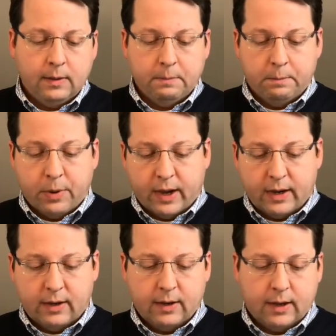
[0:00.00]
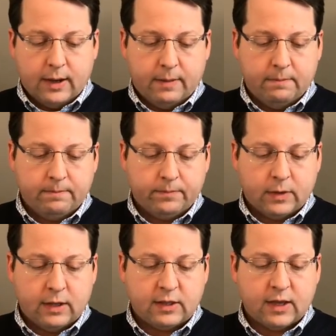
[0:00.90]
but um,
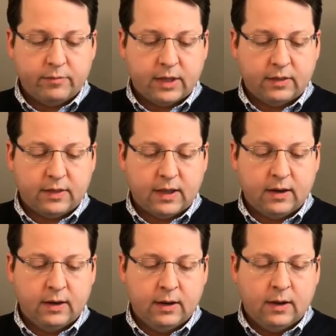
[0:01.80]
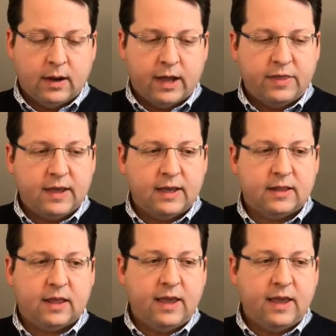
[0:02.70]
it's something that I think is